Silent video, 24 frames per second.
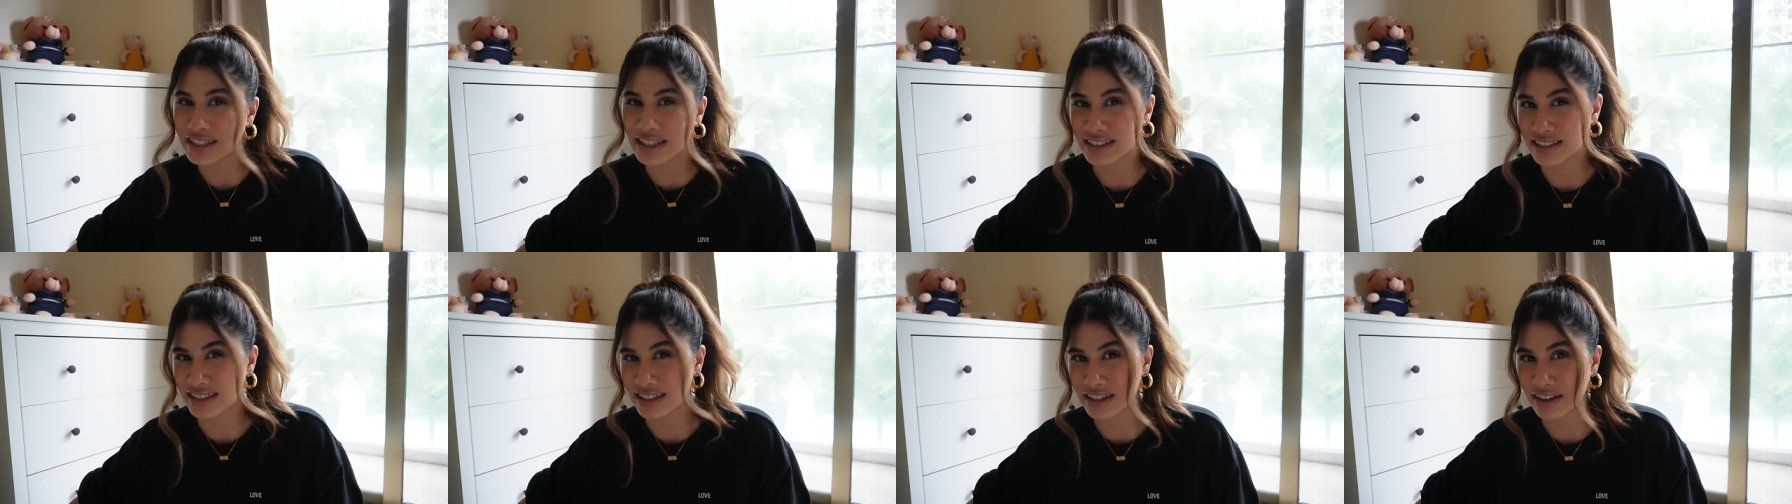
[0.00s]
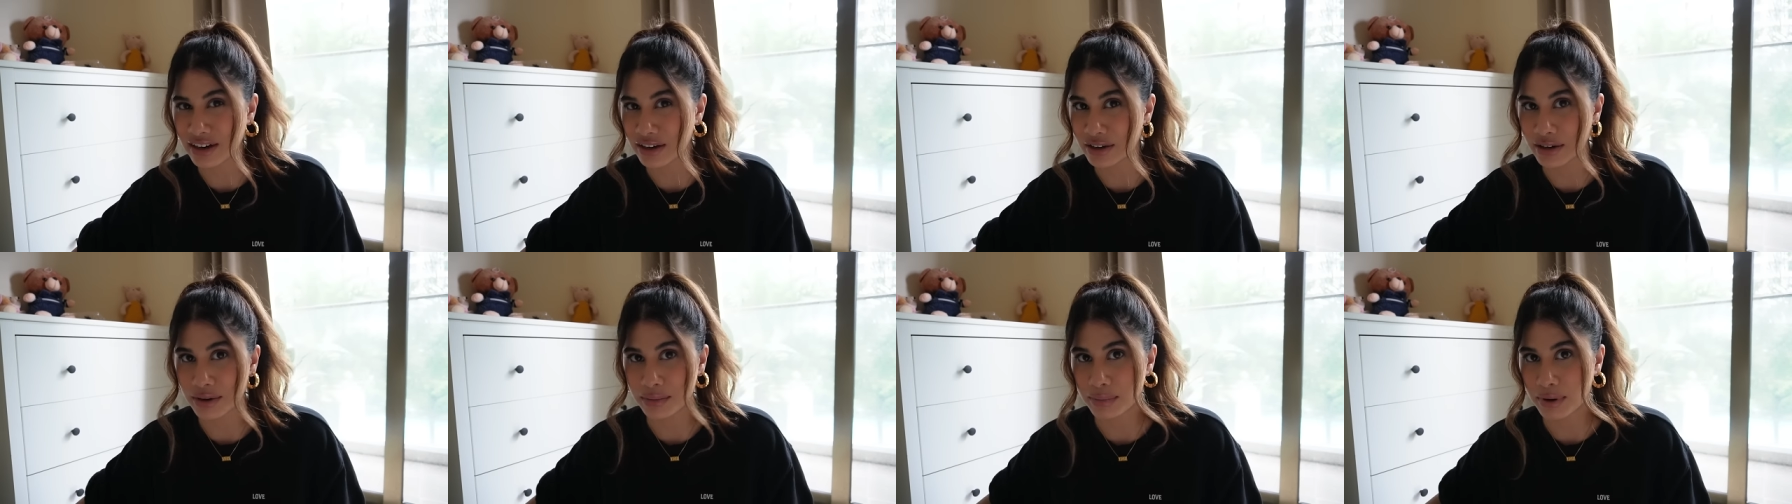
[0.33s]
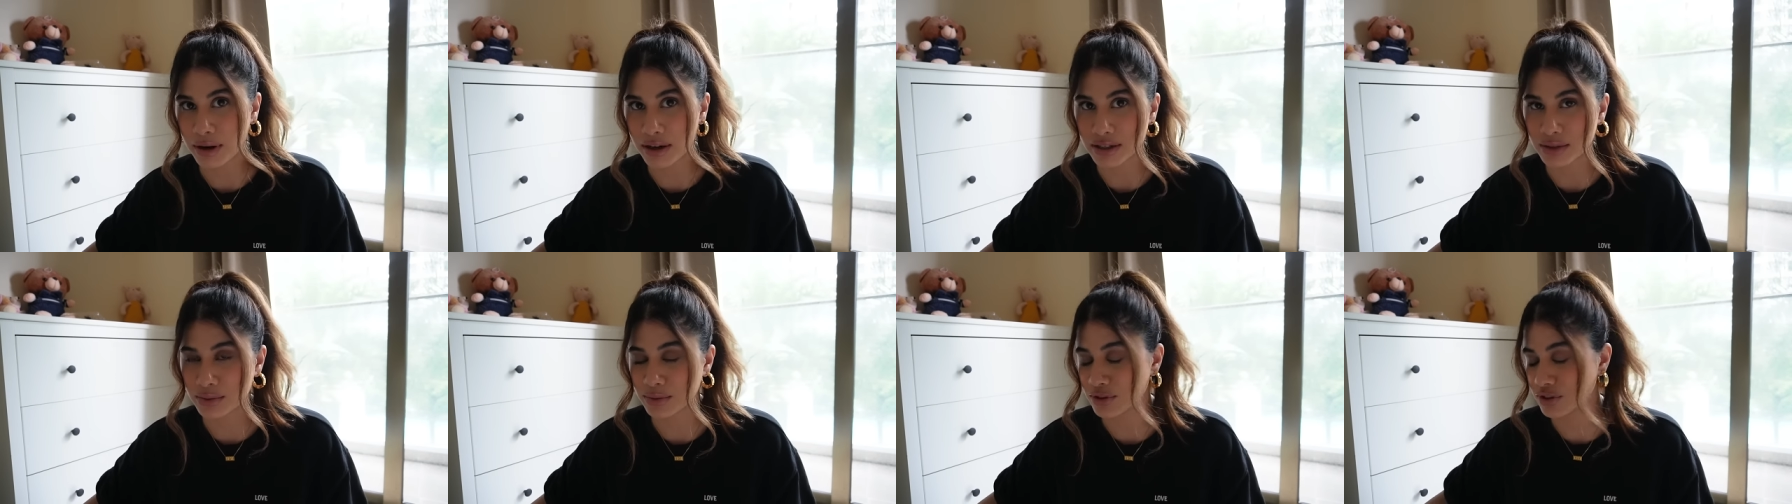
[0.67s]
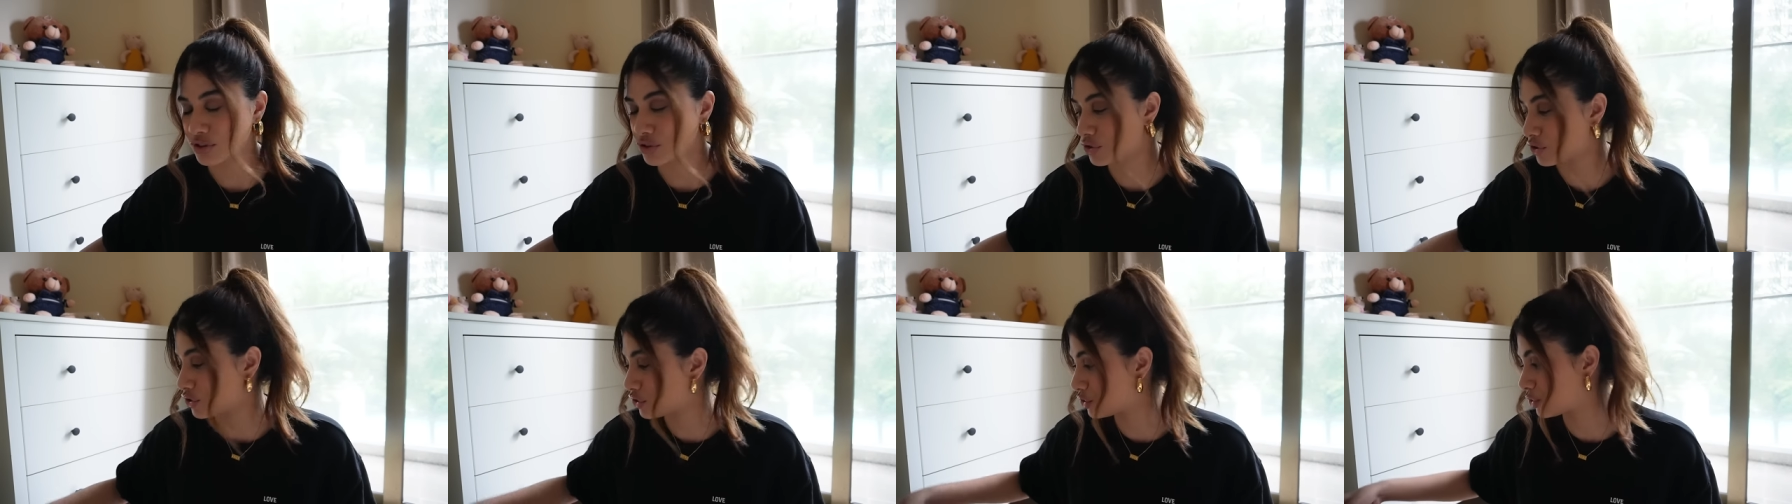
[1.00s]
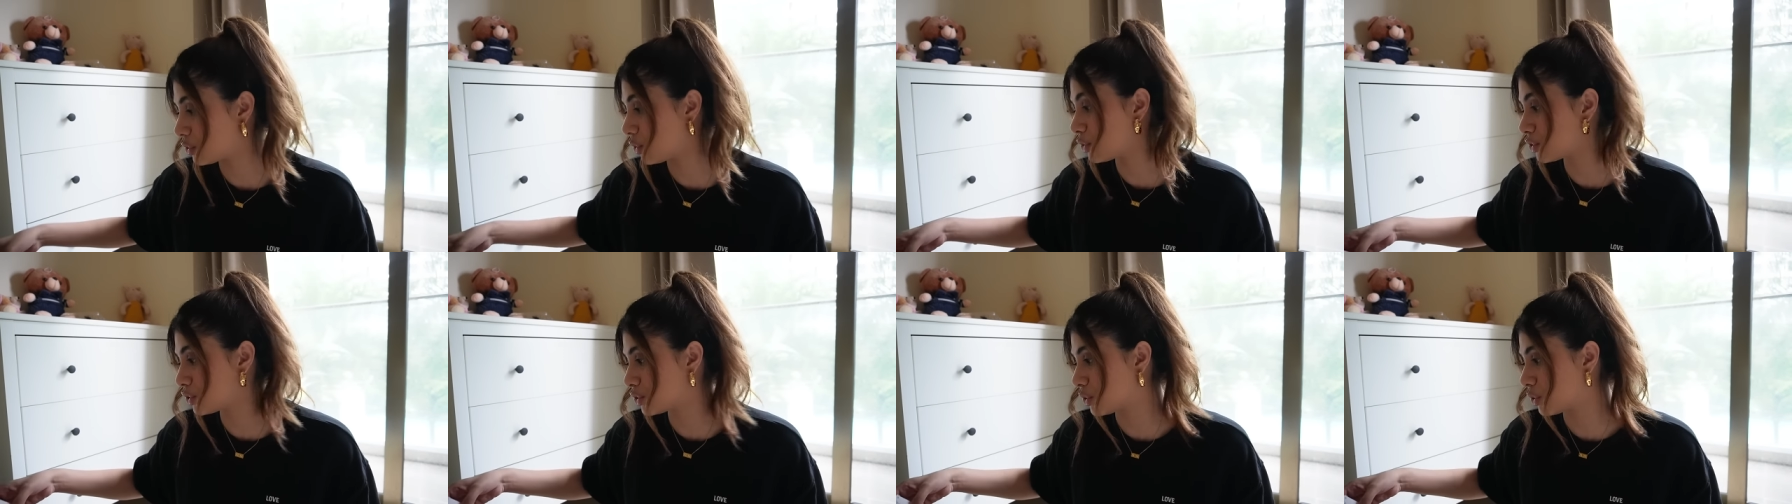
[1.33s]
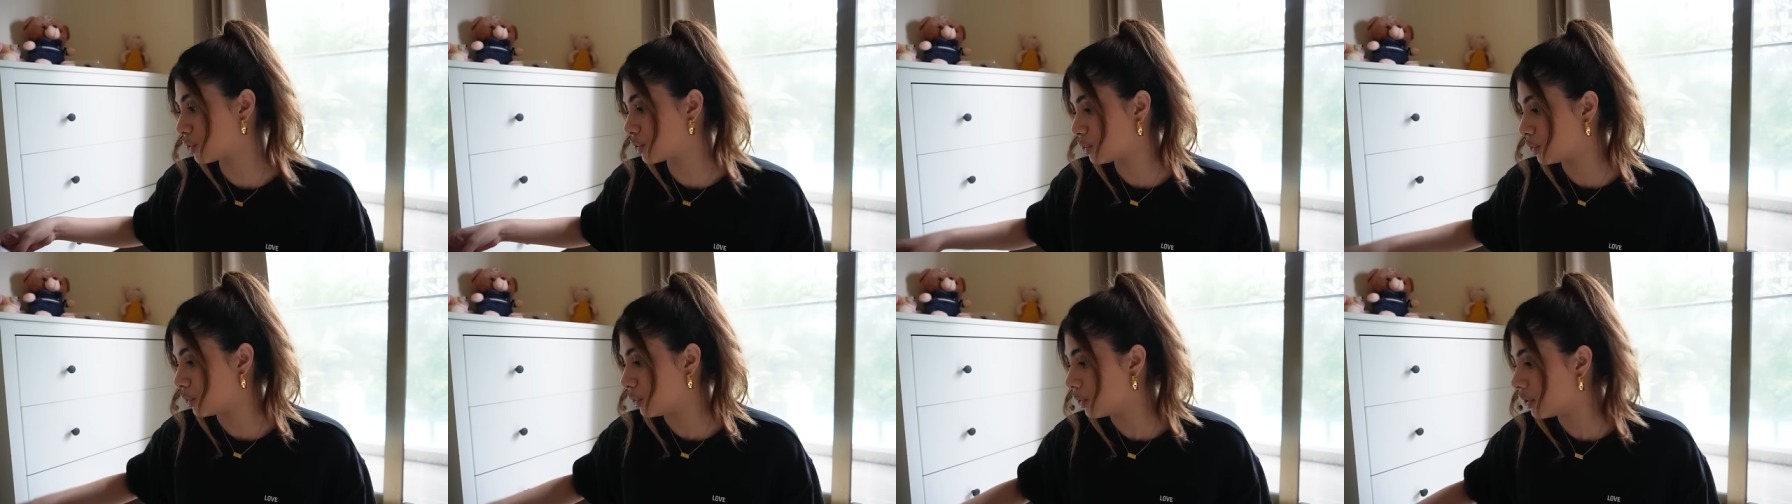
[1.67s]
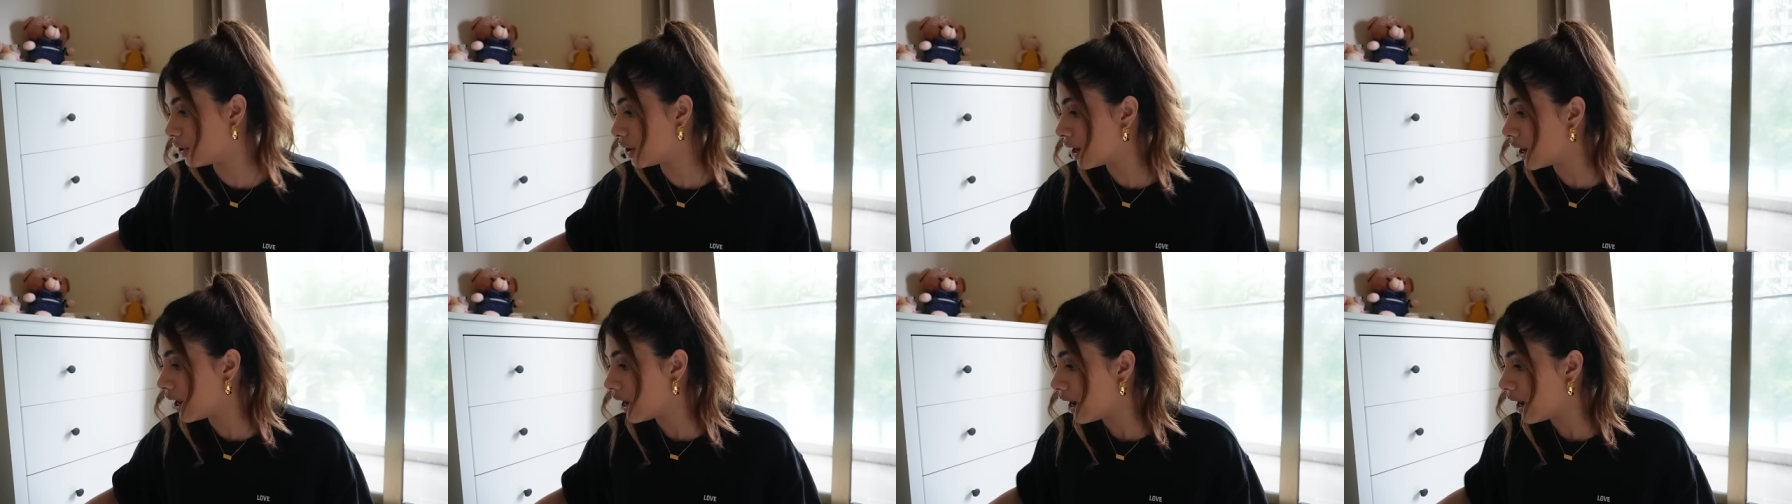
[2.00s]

1600 bucks which is so so cool